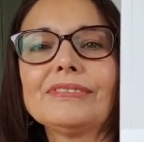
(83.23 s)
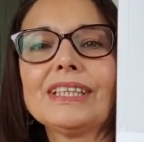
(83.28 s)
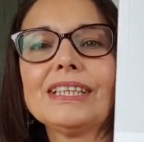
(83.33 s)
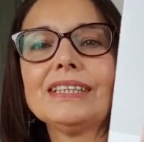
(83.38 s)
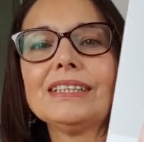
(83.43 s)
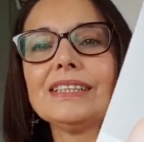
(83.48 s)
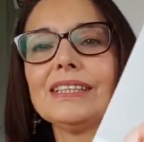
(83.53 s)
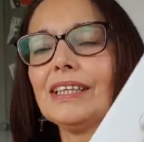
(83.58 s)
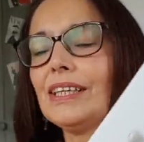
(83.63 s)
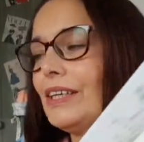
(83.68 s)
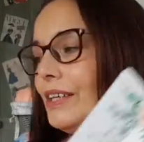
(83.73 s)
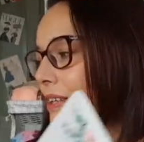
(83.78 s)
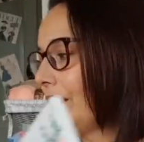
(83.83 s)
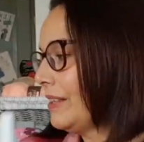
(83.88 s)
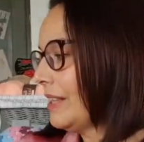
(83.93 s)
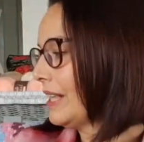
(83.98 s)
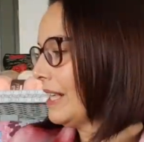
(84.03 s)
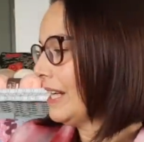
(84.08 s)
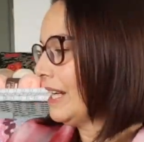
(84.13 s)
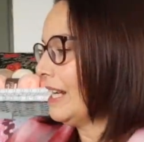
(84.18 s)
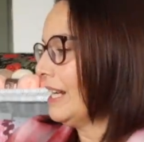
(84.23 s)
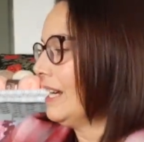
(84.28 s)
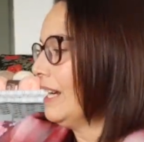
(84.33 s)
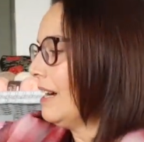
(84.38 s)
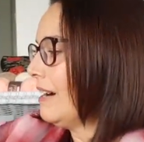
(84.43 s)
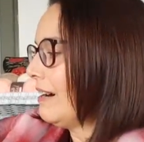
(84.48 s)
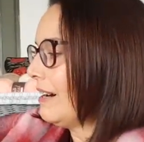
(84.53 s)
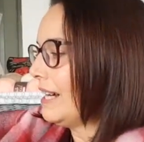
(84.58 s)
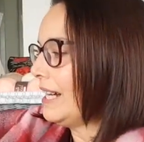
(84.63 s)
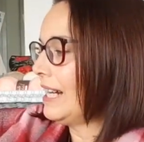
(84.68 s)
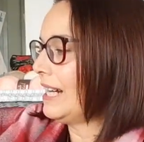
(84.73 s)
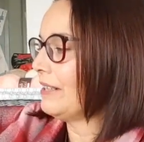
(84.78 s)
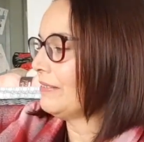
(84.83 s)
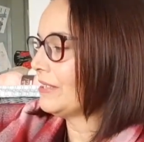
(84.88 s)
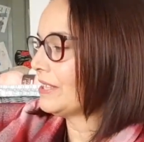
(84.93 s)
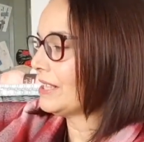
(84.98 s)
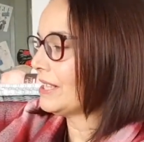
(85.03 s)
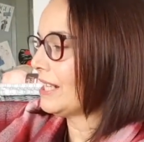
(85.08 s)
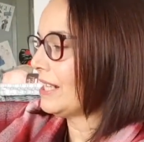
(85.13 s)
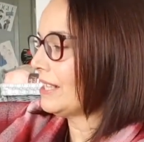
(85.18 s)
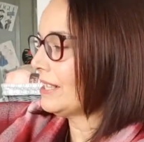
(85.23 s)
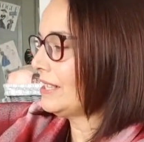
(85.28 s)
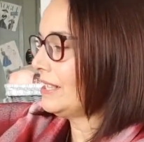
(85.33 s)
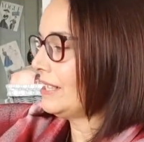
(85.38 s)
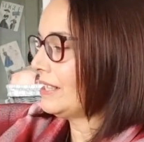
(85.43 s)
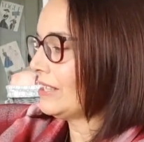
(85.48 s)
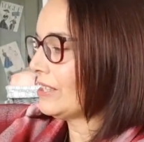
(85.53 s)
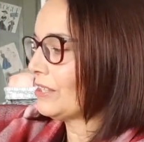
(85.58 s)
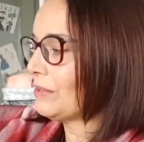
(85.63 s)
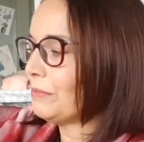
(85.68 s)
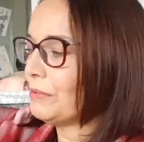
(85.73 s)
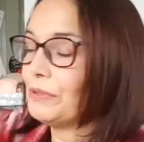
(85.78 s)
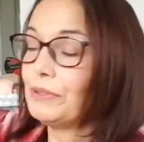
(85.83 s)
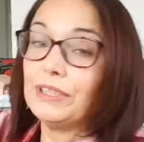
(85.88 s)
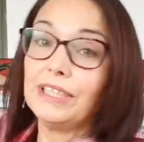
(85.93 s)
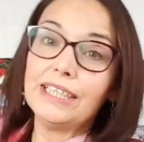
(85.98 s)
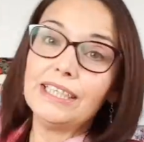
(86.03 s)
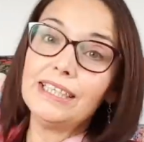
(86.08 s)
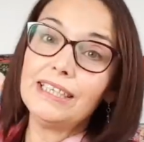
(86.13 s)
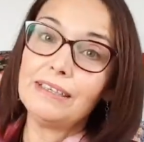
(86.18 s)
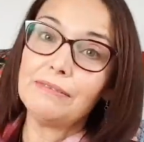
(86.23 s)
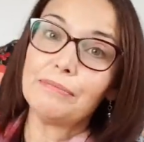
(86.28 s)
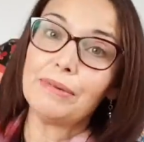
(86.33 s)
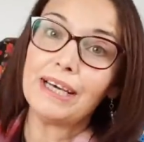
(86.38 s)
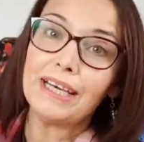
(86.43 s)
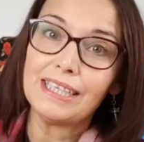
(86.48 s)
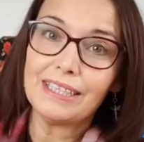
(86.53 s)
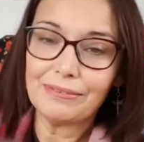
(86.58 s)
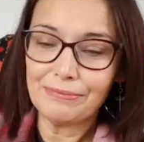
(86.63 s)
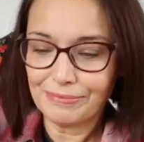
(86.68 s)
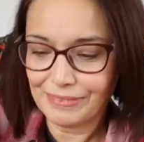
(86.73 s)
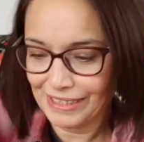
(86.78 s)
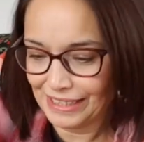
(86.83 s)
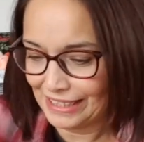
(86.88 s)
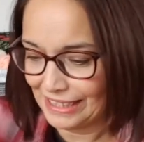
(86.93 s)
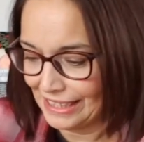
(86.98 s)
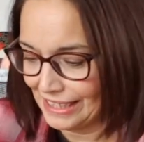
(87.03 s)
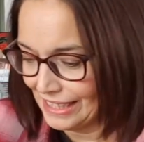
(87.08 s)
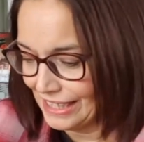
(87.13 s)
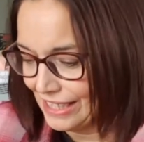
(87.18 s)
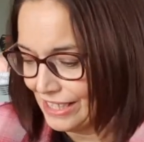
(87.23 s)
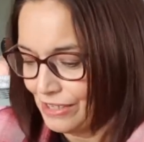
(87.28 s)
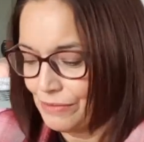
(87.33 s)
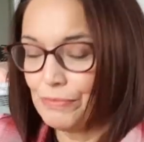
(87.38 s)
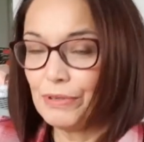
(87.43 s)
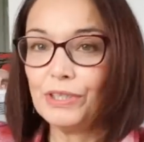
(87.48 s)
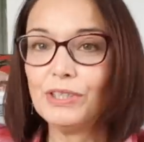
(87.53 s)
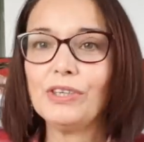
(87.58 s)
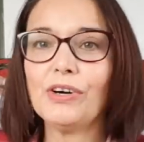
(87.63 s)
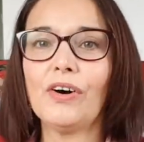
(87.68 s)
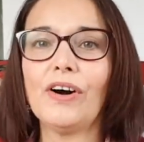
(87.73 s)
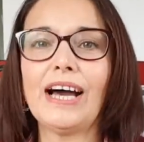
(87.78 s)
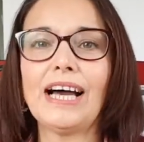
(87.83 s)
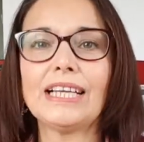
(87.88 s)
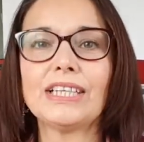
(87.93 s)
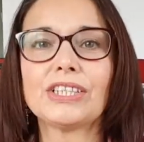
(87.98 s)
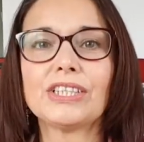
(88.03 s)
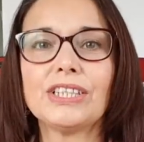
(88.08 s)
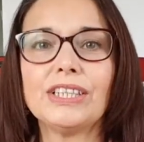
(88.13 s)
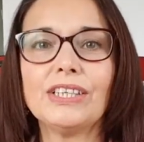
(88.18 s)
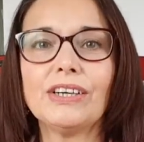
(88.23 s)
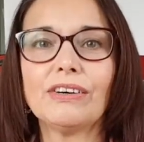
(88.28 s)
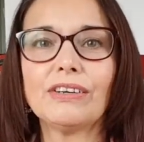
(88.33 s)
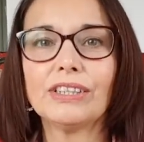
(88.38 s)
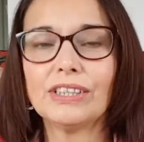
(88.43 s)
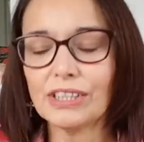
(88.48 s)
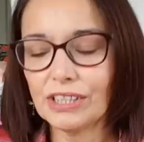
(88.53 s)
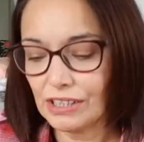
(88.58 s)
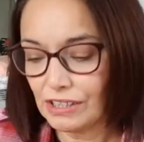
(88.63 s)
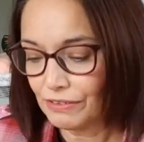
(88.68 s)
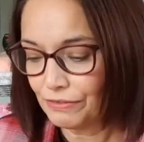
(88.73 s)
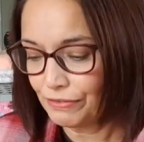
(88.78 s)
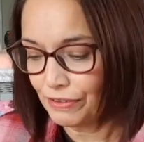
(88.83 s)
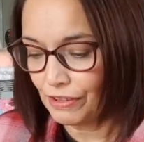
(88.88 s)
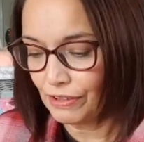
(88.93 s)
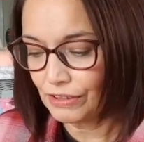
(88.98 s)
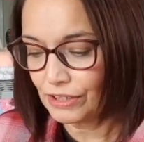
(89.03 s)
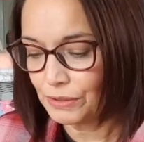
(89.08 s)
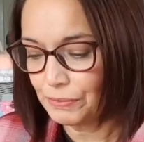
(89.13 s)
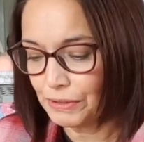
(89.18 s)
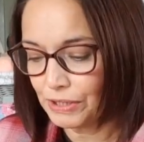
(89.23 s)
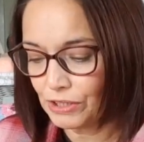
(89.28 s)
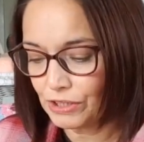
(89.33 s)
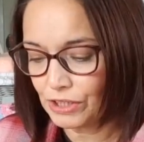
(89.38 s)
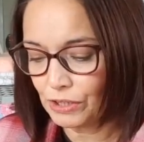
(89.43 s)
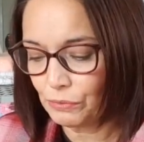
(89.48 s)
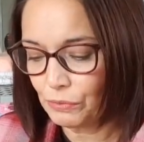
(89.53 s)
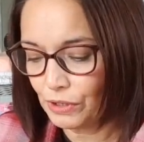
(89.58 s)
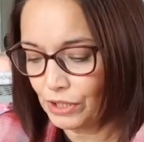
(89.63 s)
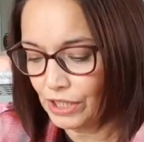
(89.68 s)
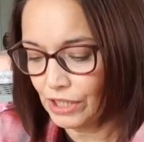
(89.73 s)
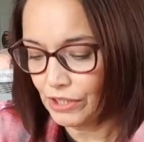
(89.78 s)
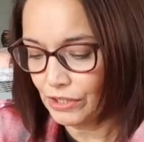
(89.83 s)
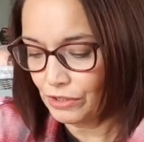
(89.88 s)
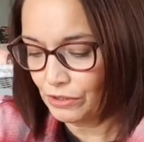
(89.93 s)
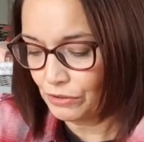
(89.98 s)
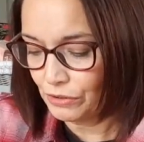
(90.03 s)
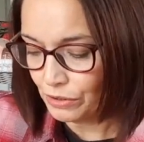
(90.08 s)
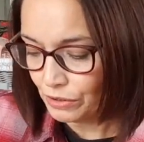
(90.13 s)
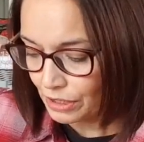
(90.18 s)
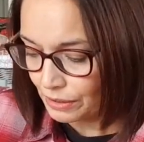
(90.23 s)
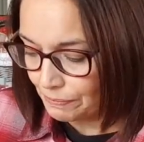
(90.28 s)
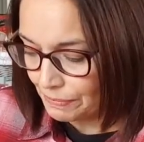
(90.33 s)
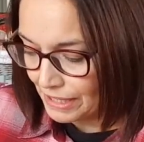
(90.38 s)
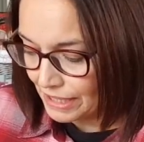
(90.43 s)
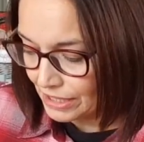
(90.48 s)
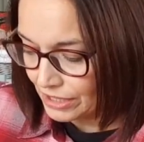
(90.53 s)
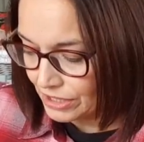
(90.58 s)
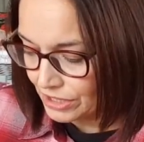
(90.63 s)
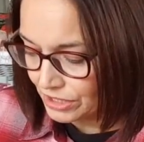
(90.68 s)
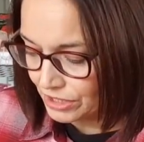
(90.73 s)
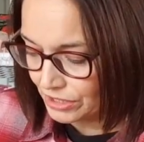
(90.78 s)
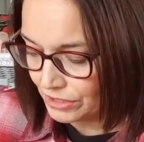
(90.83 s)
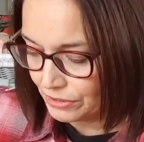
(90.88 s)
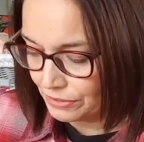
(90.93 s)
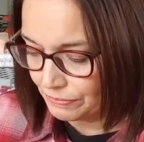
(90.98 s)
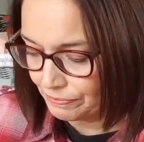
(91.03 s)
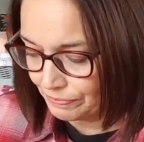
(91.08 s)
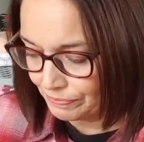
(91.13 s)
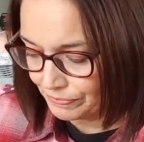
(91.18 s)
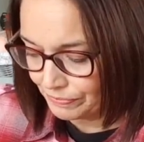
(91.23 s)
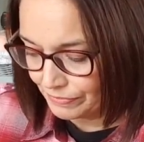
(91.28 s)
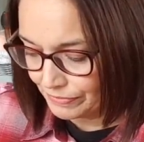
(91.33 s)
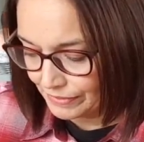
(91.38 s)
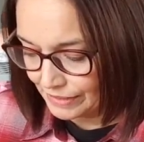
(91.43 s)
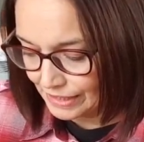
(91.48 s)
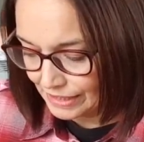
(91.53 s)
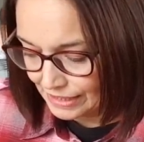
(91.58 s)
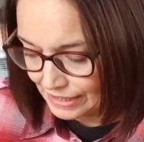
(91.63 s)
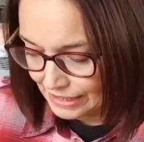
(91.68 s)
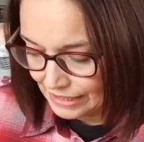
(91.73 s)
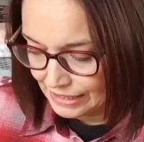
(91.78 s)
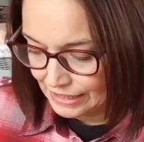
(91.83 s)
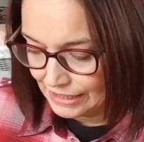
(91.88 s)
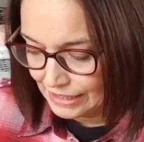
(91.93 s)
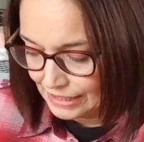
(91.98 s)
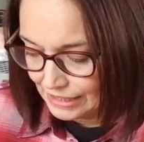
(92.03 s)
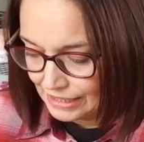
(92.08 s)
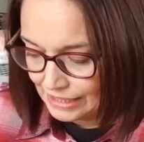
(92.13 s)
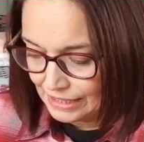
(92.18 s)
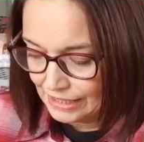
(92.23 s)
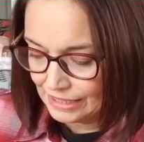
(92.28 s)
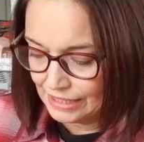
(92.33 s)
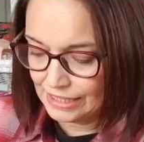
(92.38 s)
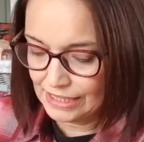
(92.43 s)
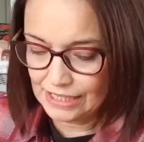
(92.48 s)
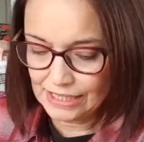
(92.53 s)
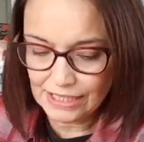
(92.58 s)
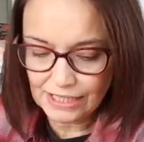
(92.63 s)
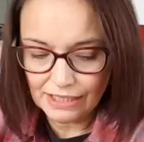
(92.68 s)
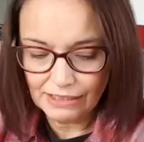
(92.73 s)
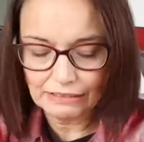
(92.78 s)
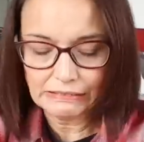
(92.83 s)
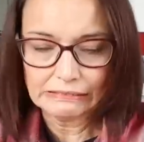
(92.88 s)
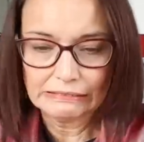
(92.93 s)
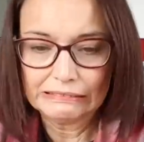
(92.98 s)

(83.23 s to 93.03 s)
So I have started this morning in bed, but not actually onto the fox, because of what I thought I'd better do is